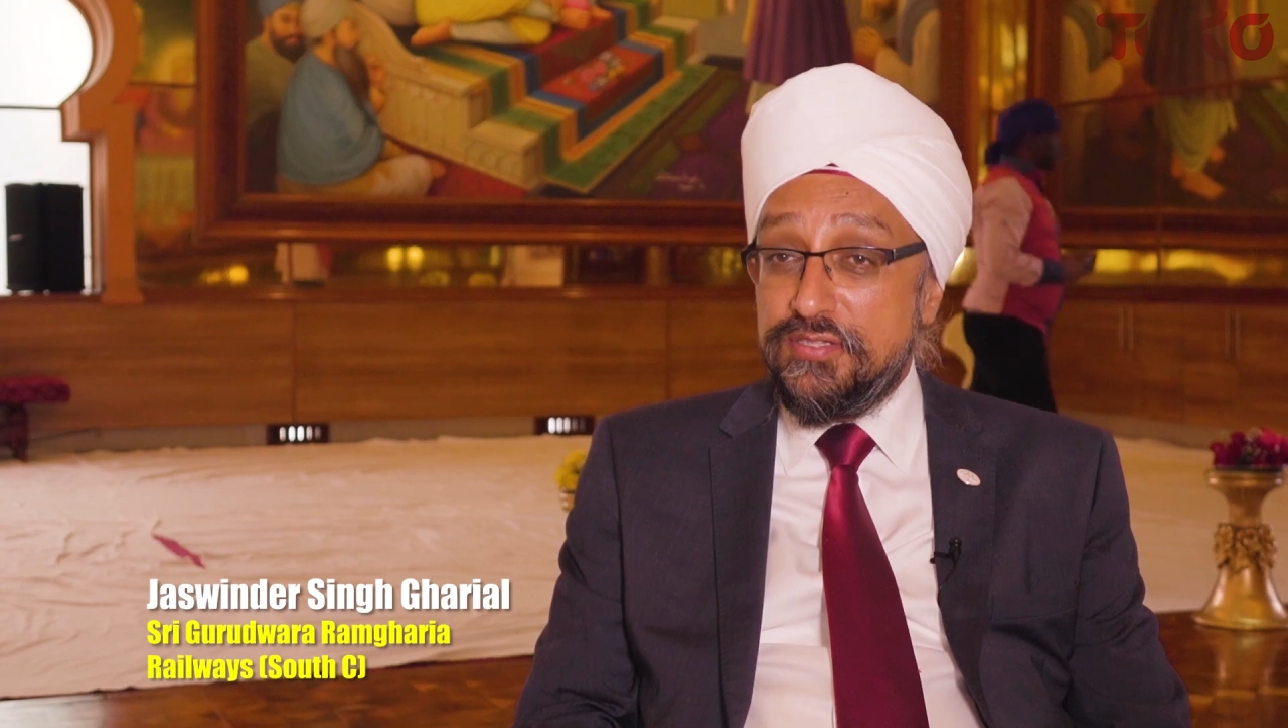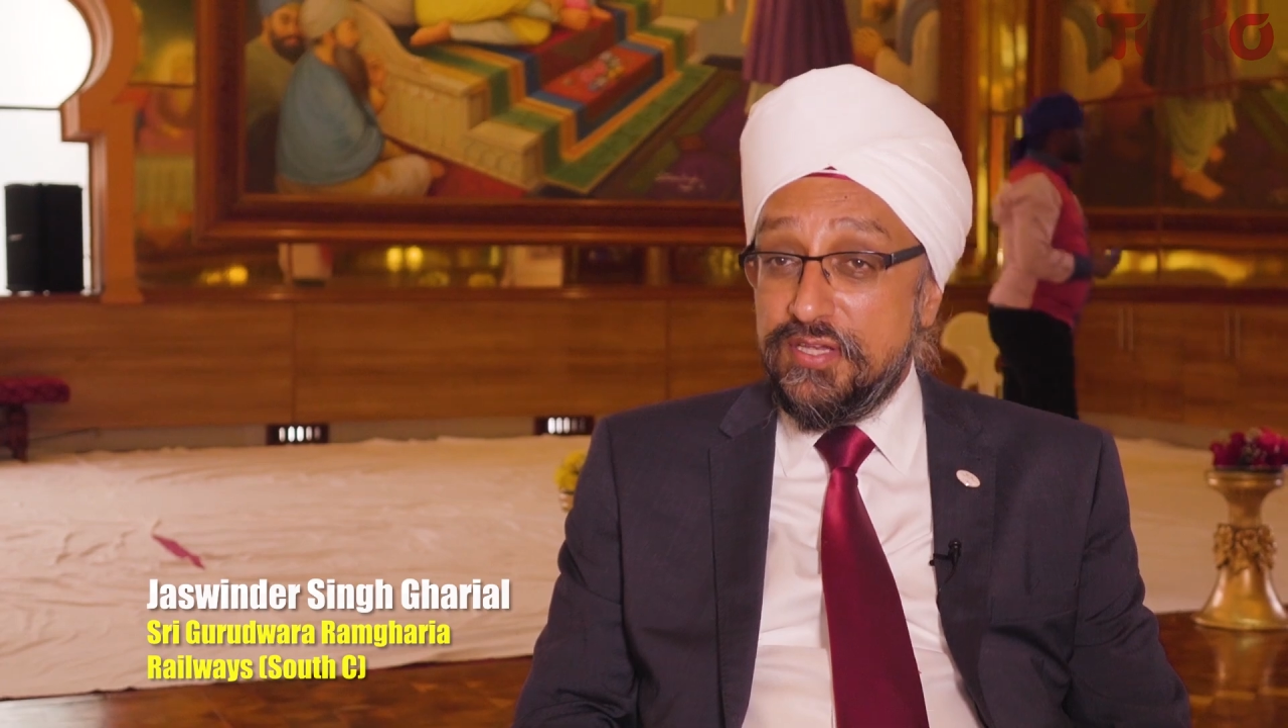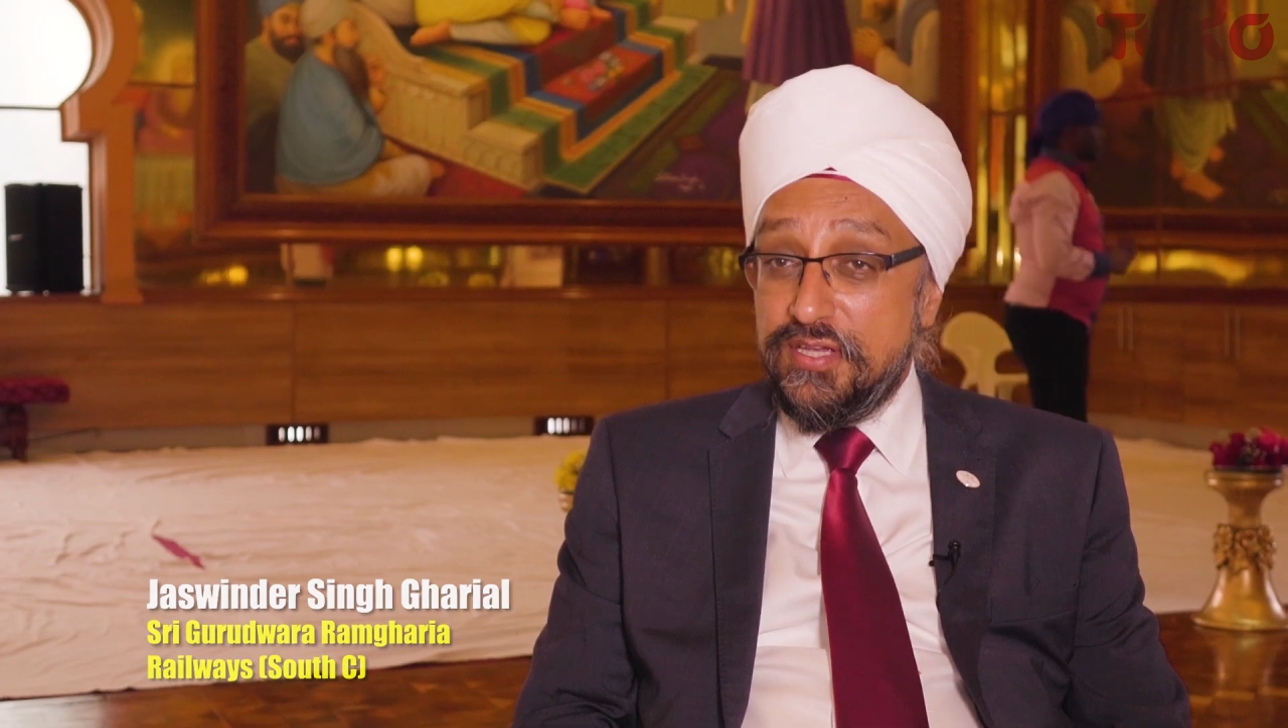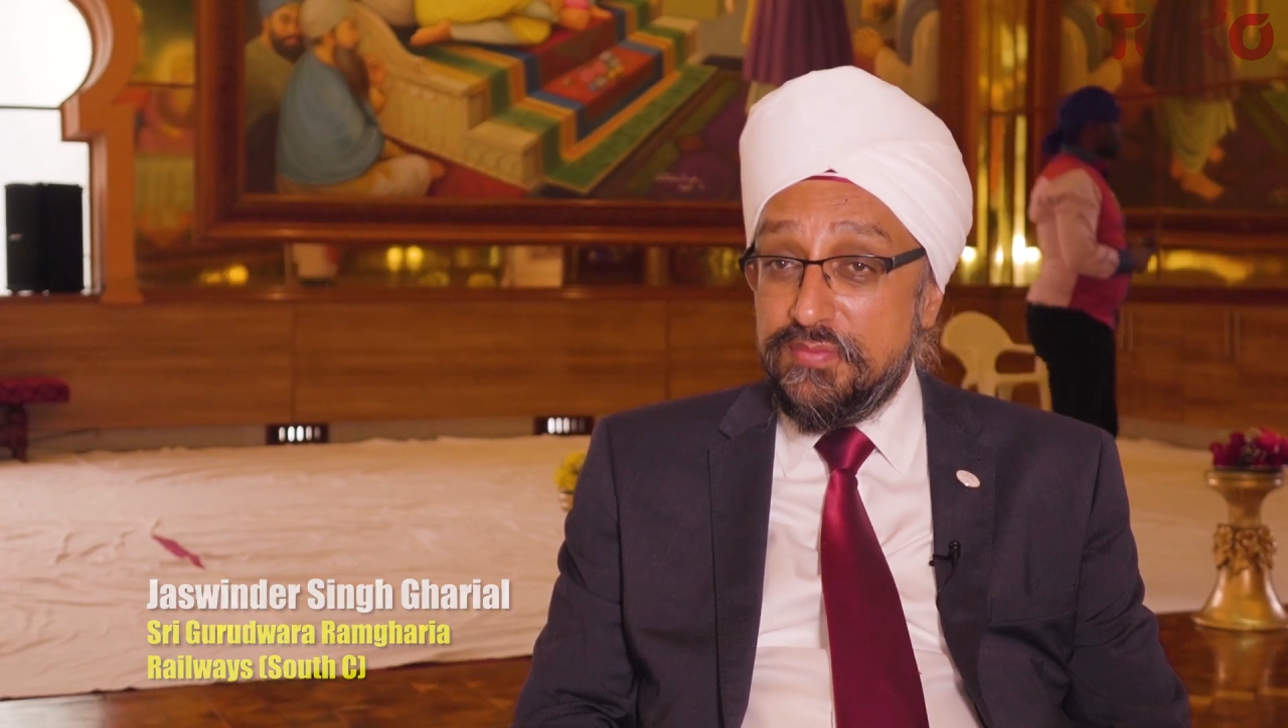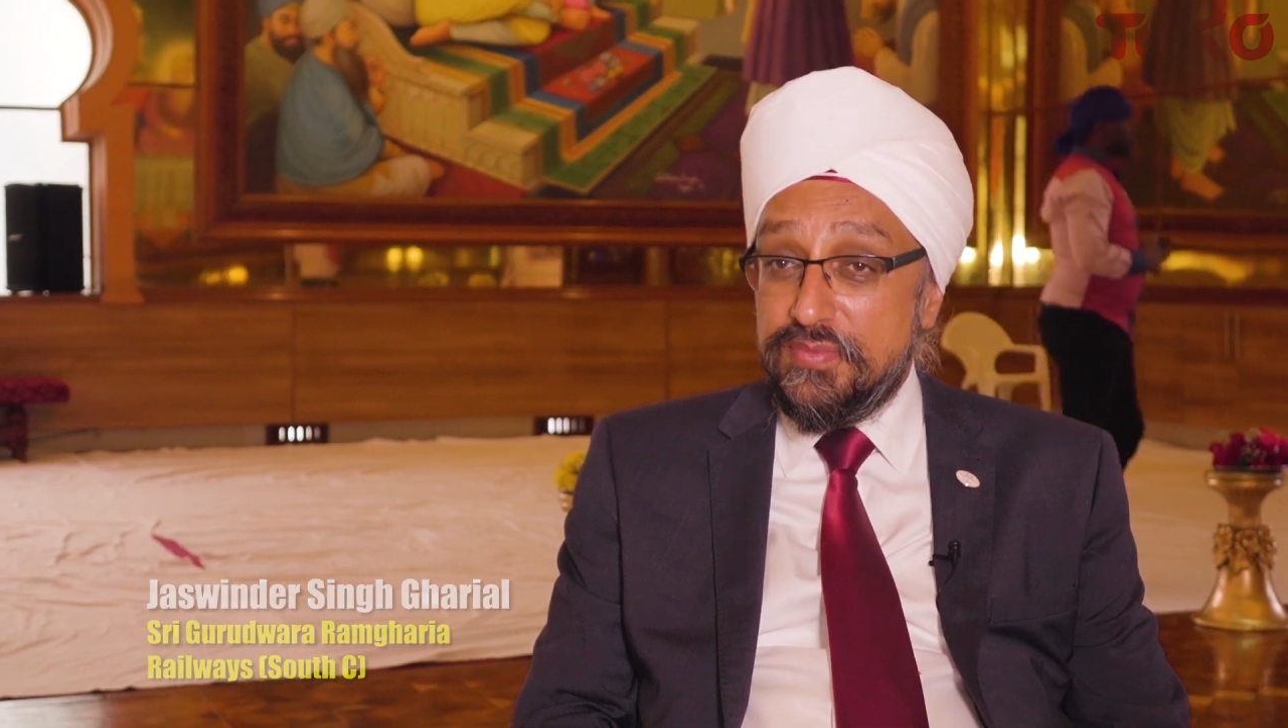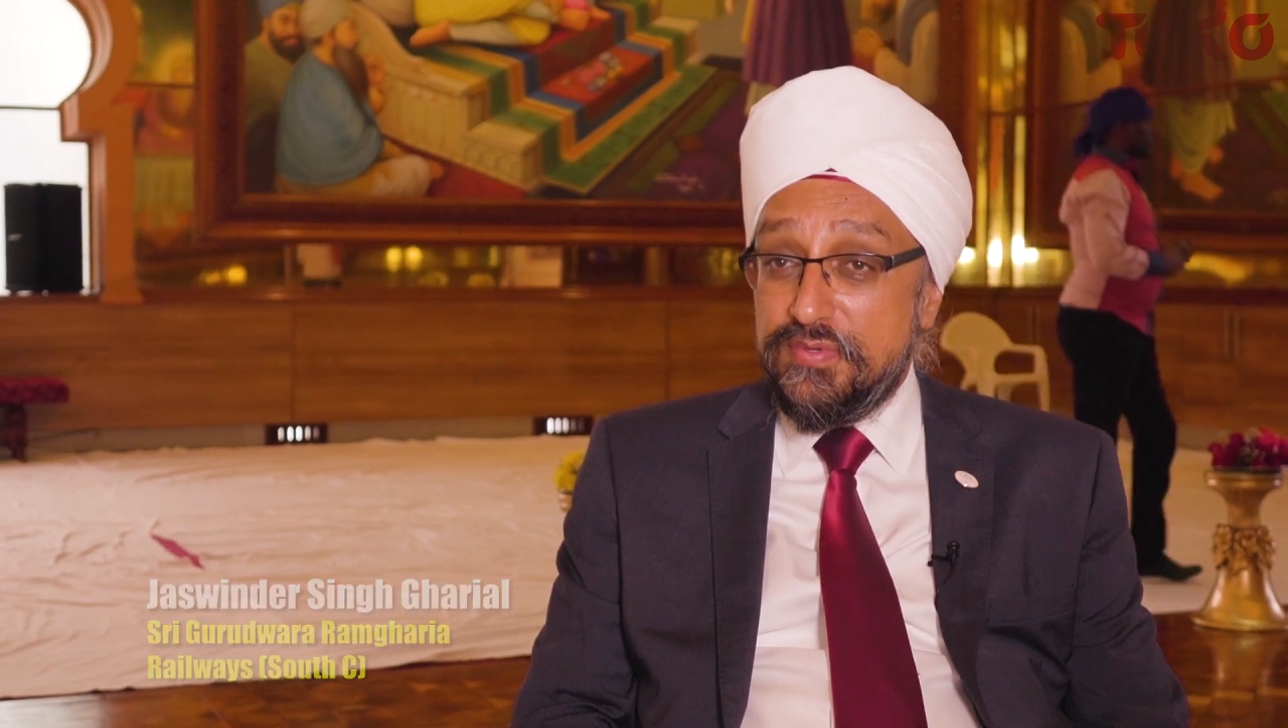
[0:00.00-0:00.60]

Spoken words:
side,